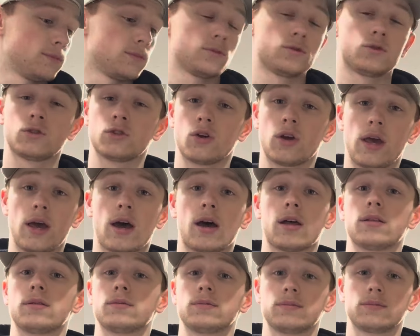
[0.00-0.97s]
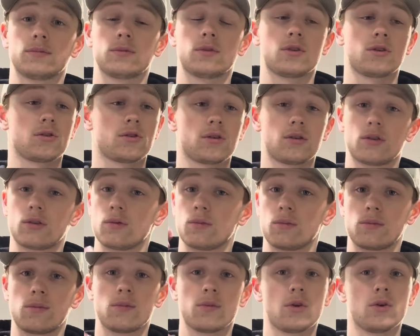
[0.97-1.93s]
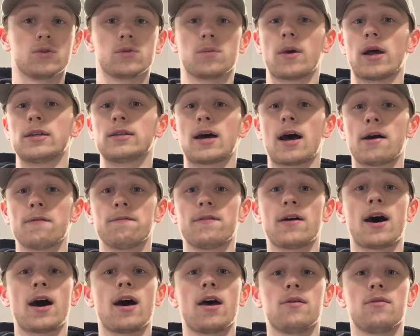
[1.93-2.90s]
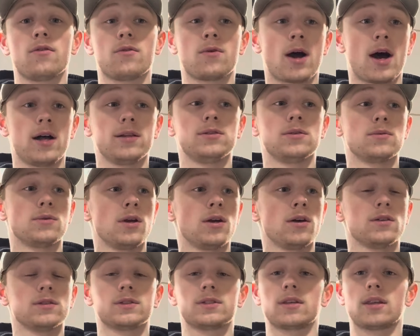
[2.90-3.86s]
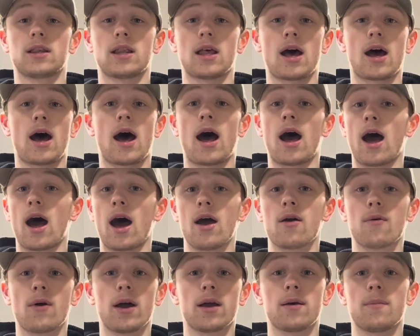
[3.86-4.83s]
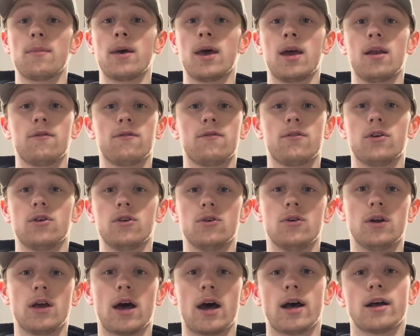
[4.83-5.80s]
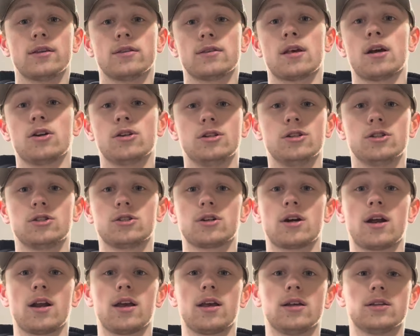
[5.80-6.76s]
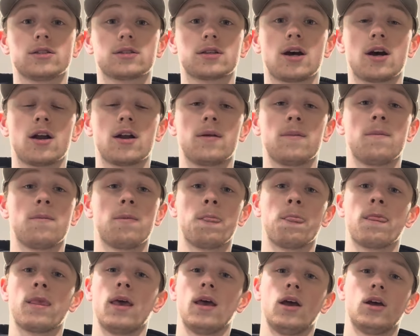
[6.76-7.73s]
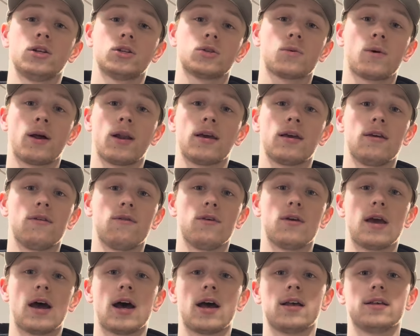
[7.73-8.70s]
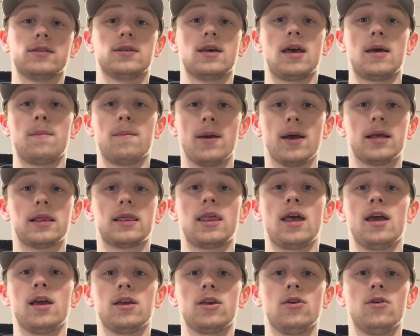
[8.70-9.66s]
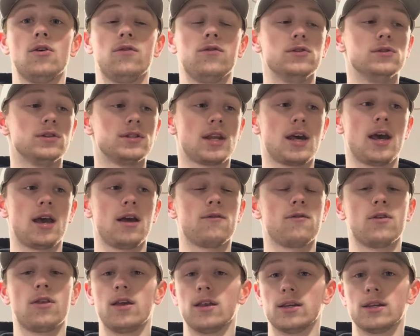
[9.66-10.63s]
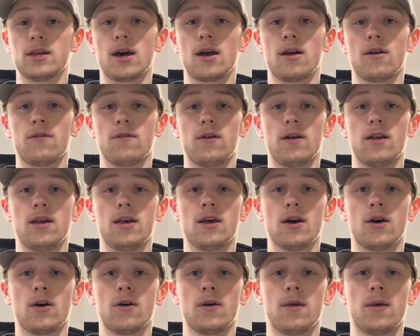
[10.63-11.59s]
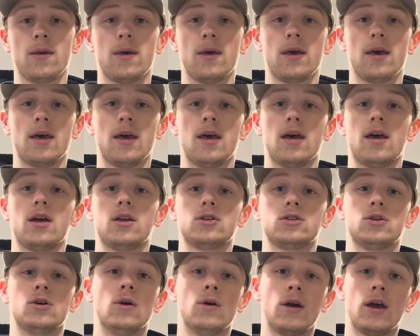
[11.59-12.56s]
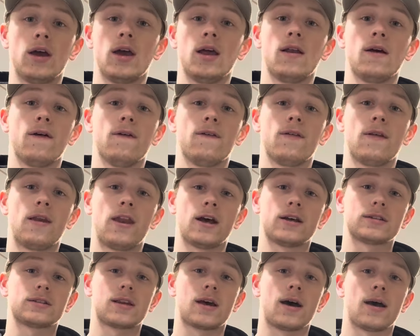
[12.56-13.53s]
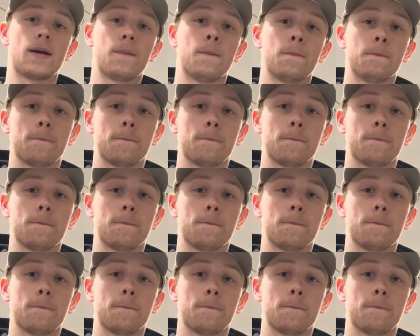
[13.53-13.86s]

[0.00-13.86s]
So yeah, those are my top 5 rods and reels that I recommend for you guys that are just trying to get started. Just want to give you guys a big thank you if you stayed for the entire video. Tune in next time.